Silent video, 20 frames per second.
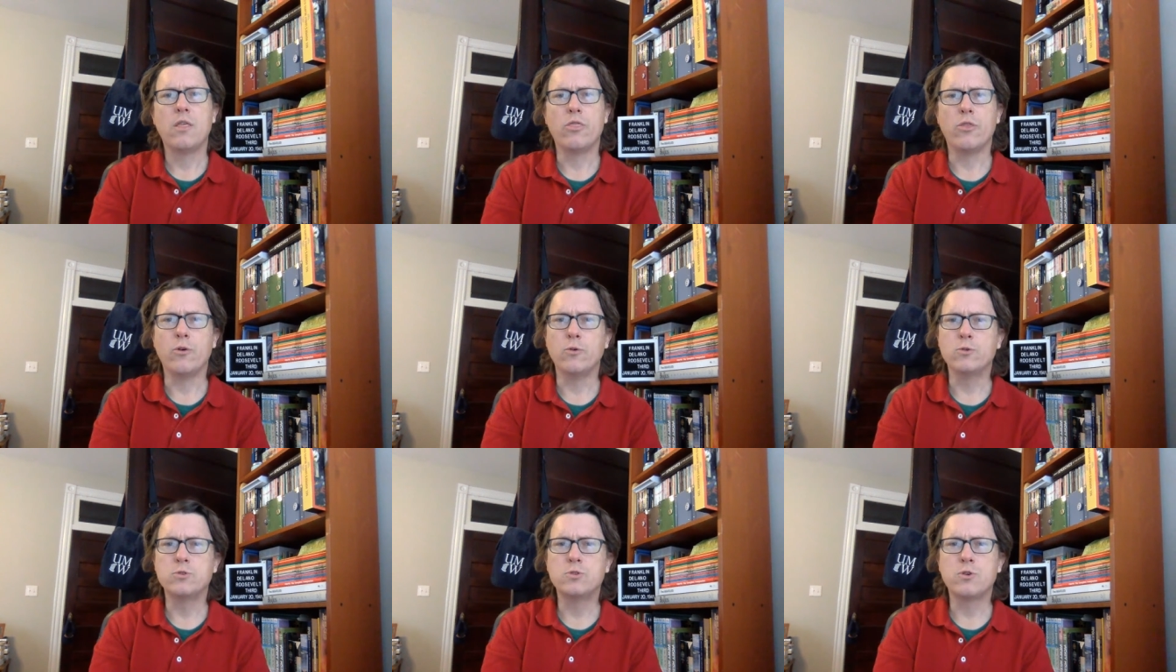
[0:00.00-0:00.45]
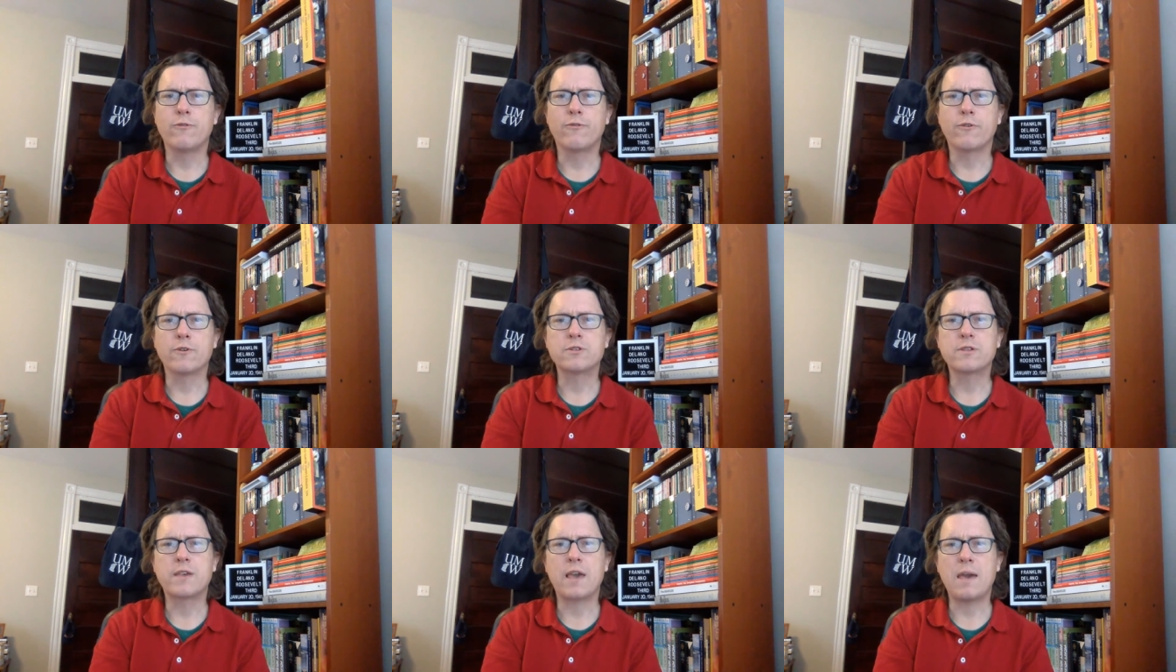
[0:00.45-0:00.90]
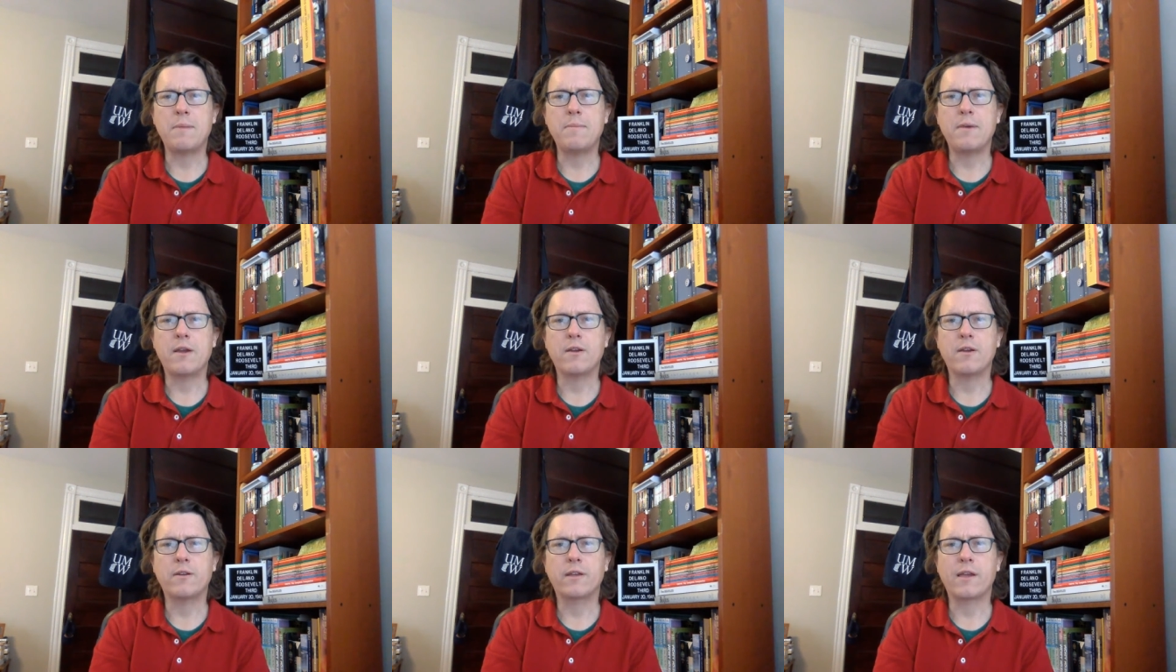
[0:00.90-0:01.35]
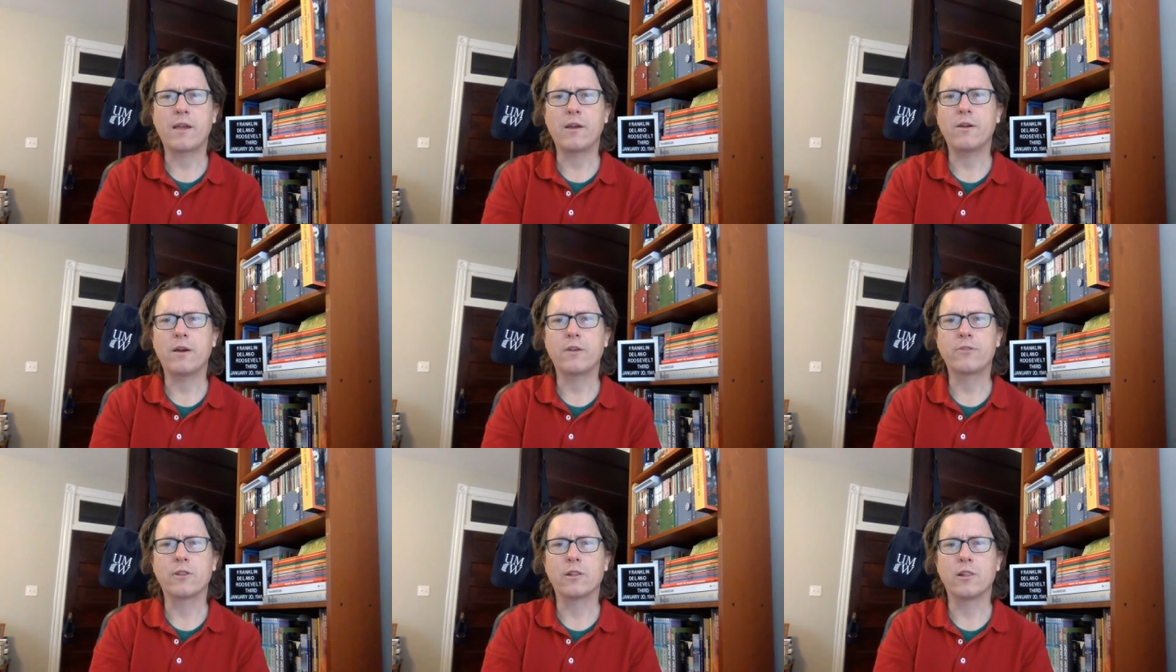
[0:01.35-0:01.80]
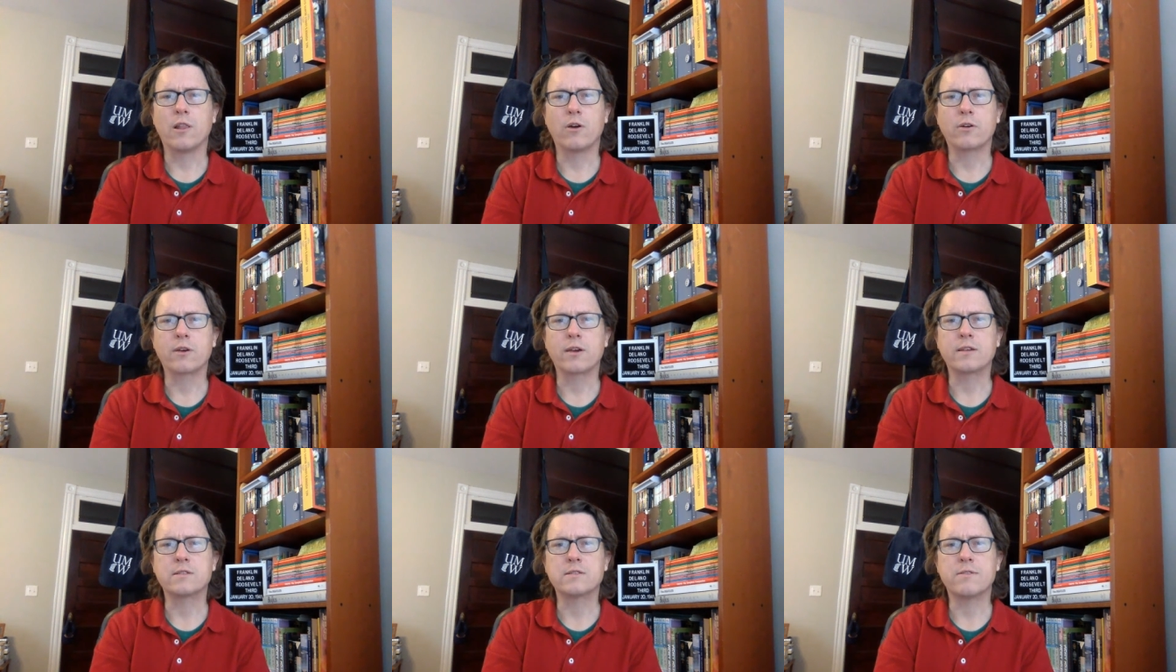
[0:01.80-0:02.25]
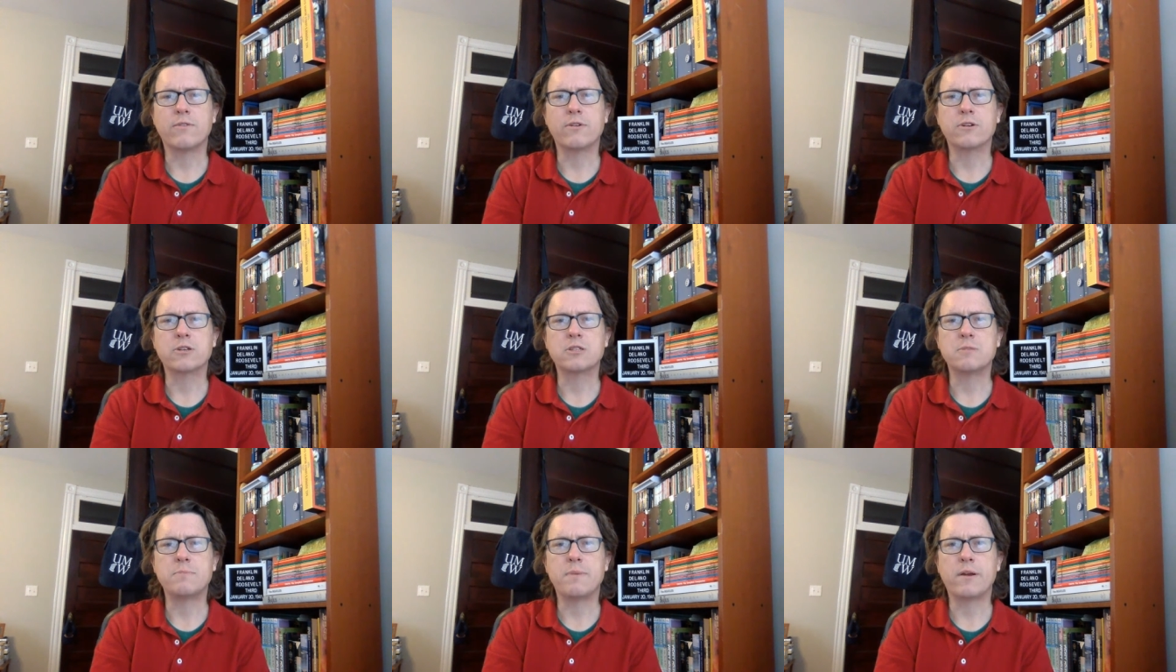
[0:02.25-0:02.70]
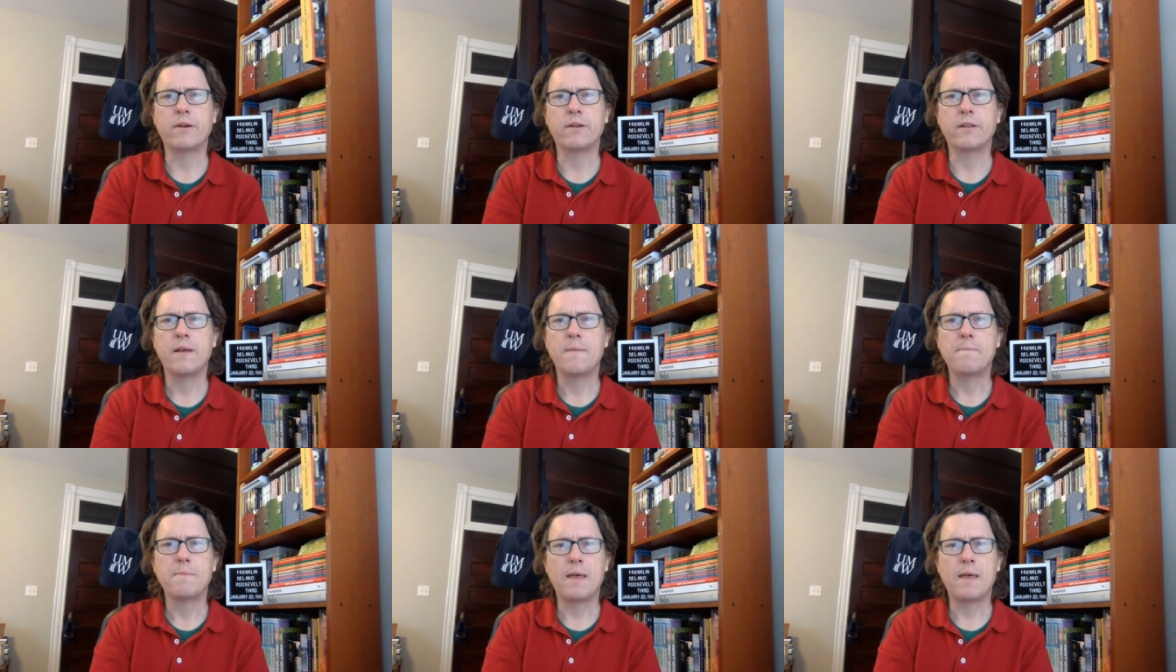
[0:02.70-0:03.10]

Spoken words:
Those who first came here to carry out the longings of their spirit,